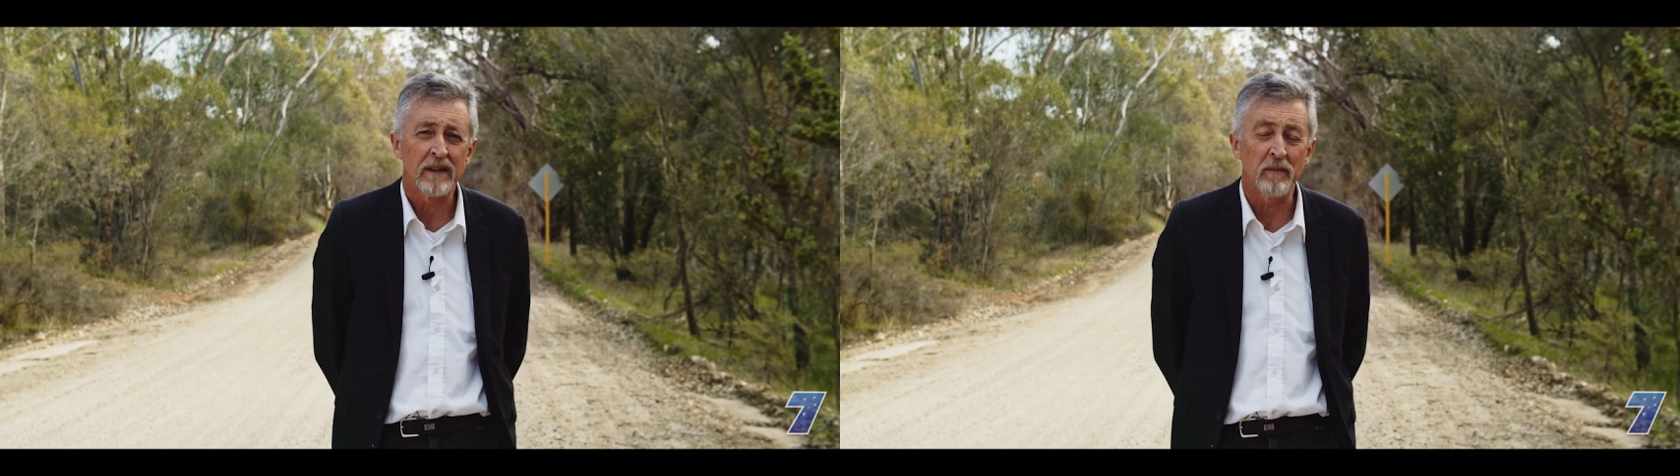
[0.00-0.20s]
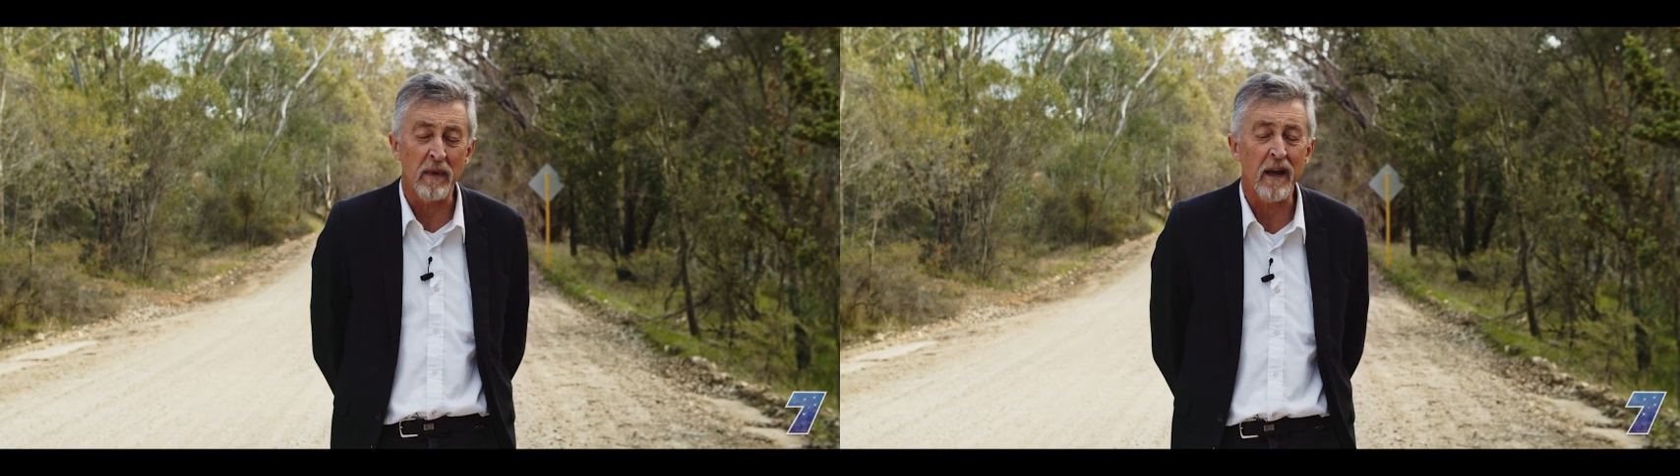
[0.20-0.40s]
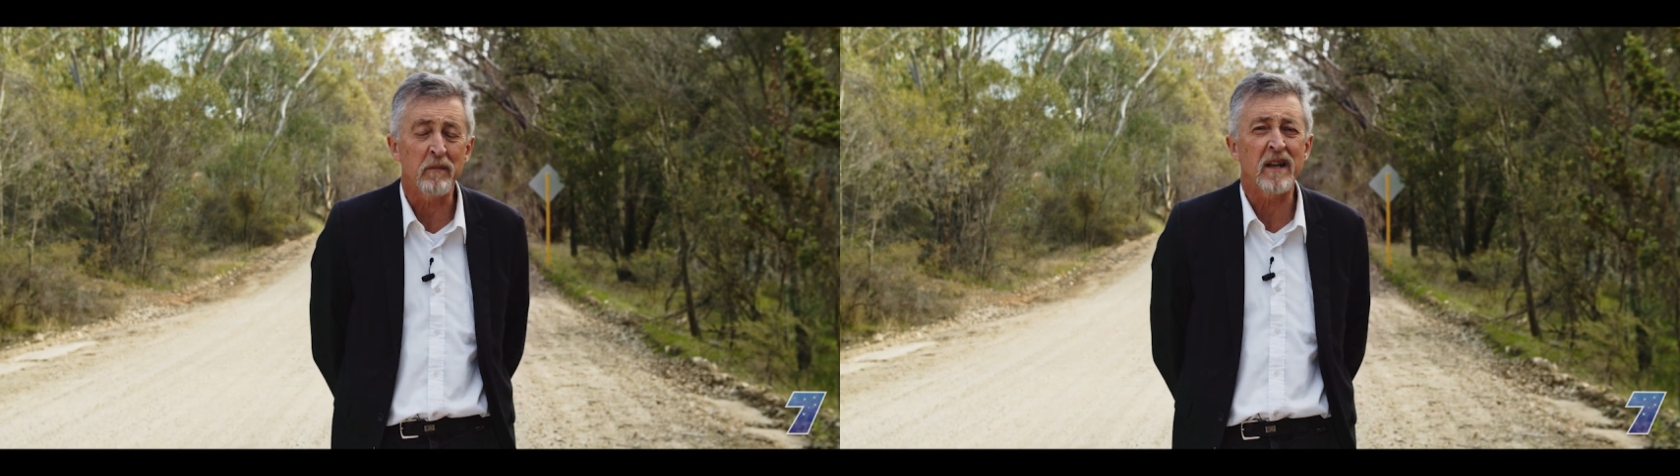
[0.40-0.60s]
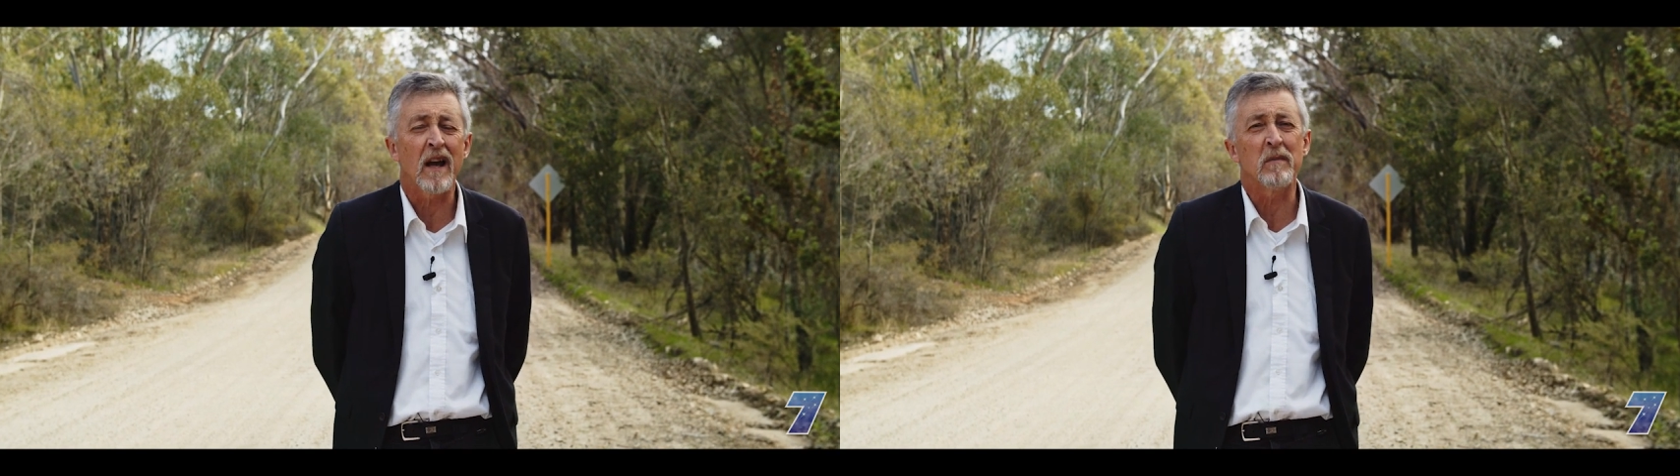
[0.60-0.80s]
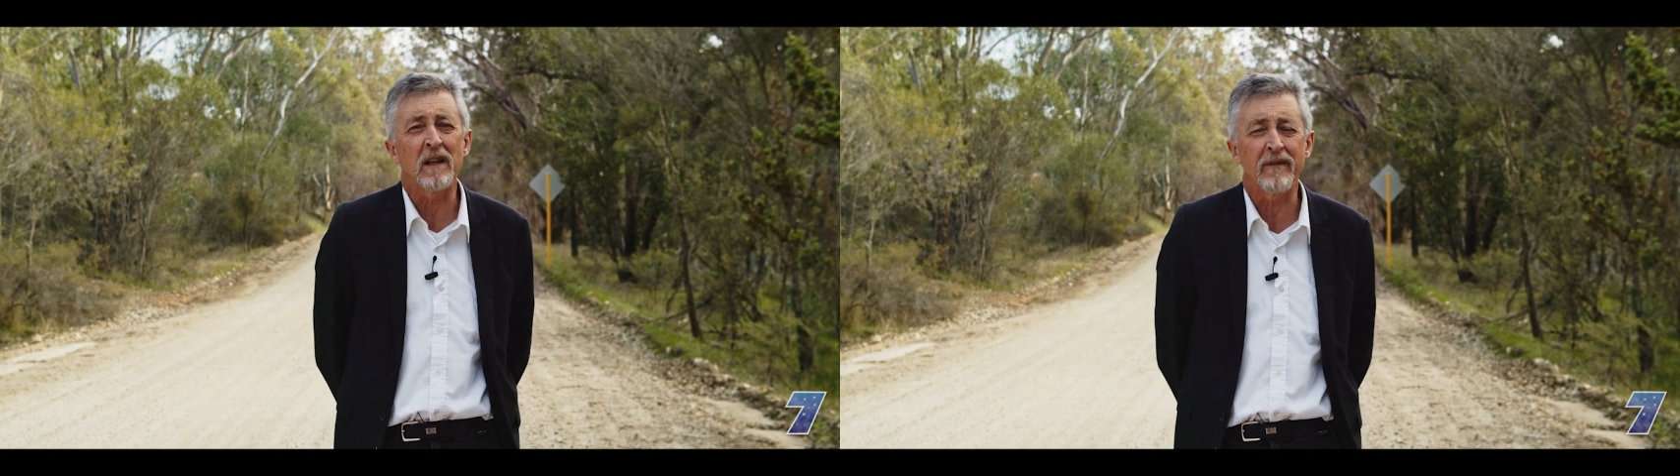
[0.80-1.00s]
and man
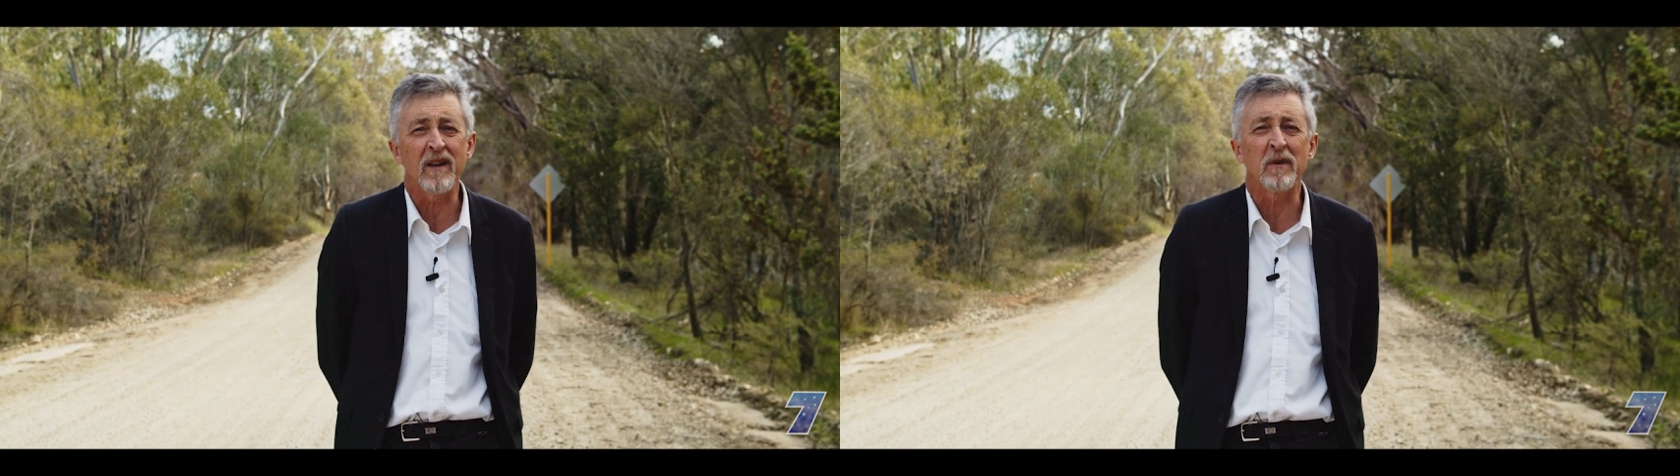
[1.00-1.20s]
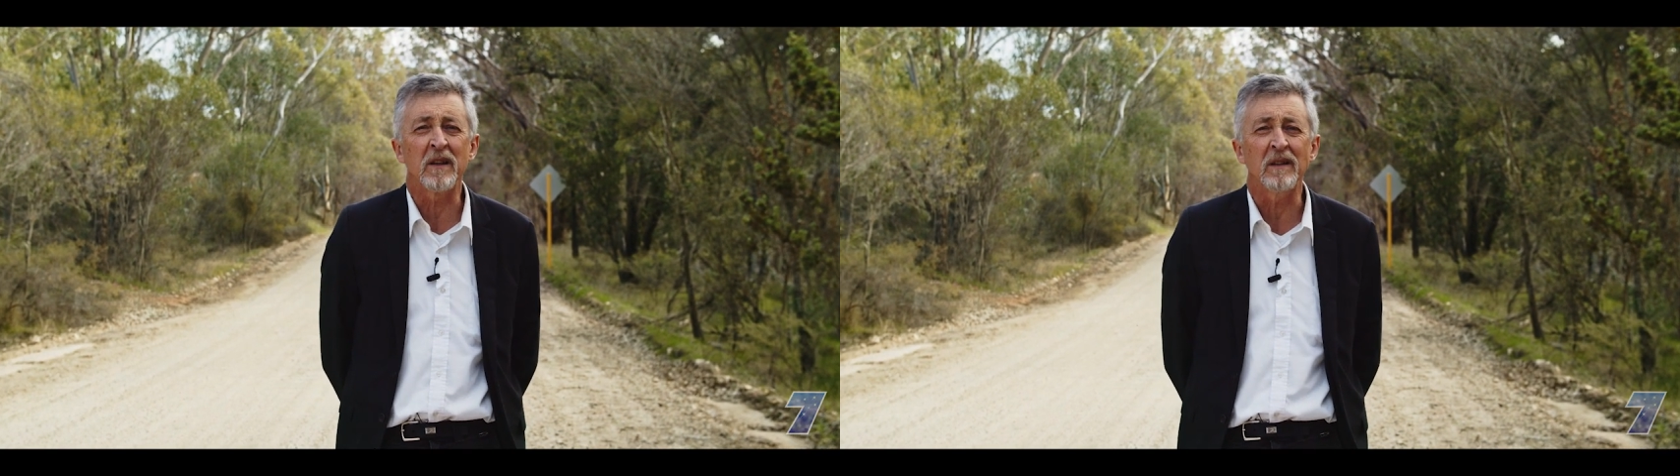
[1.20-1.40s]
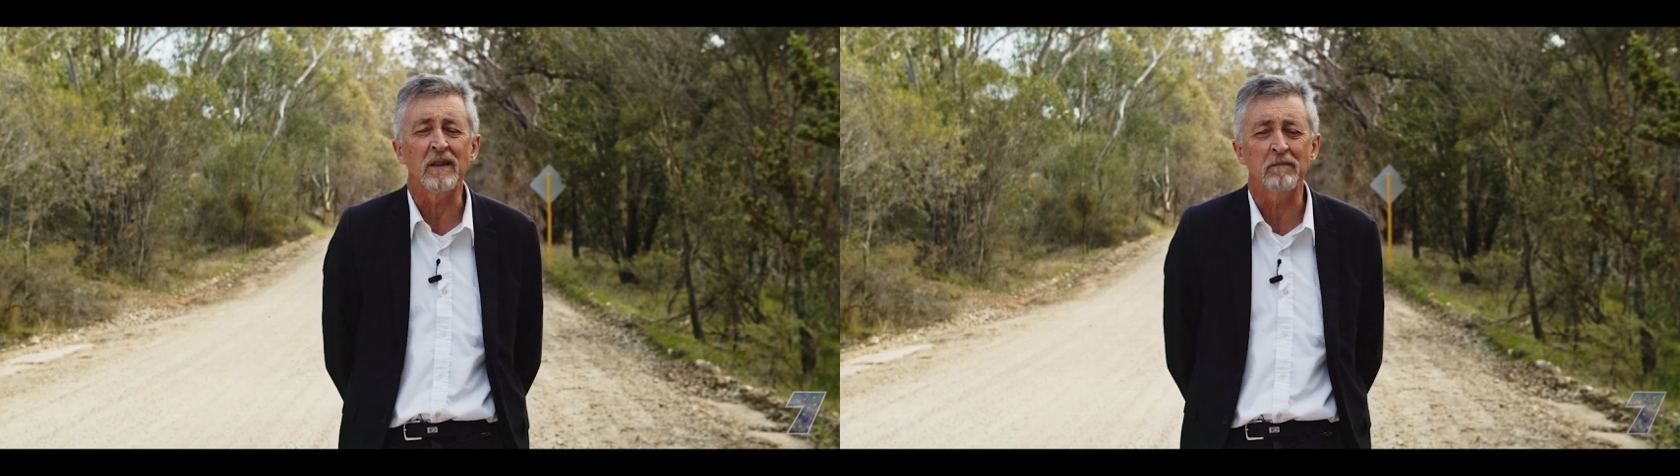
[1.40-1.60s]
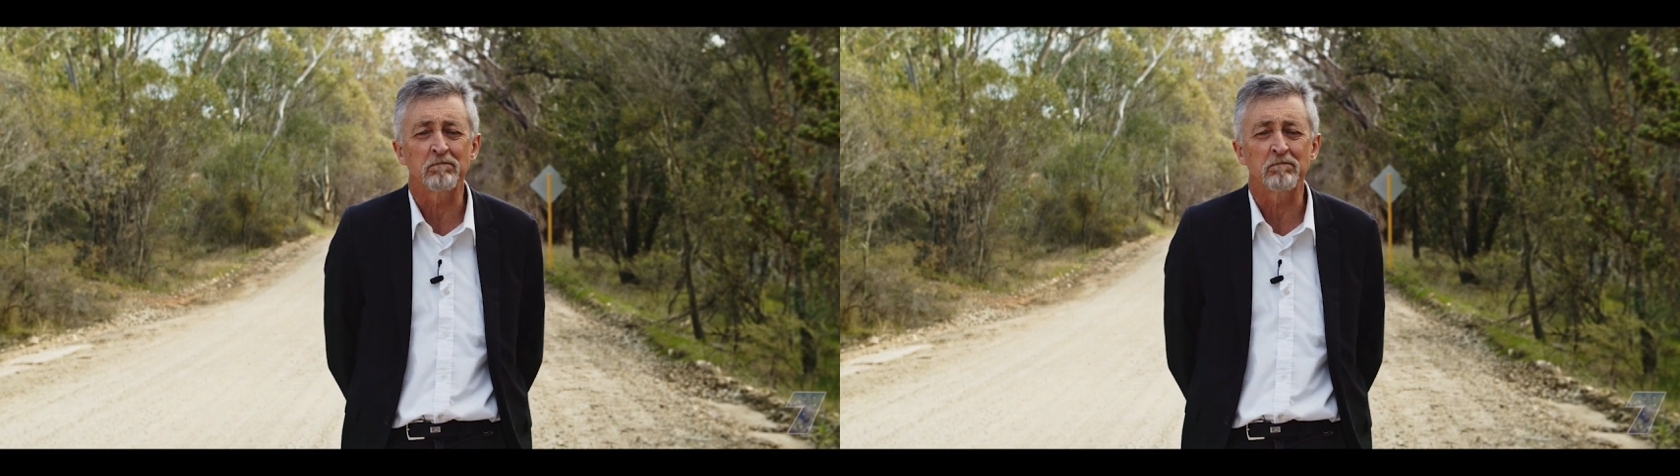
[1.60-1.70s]
became a living being.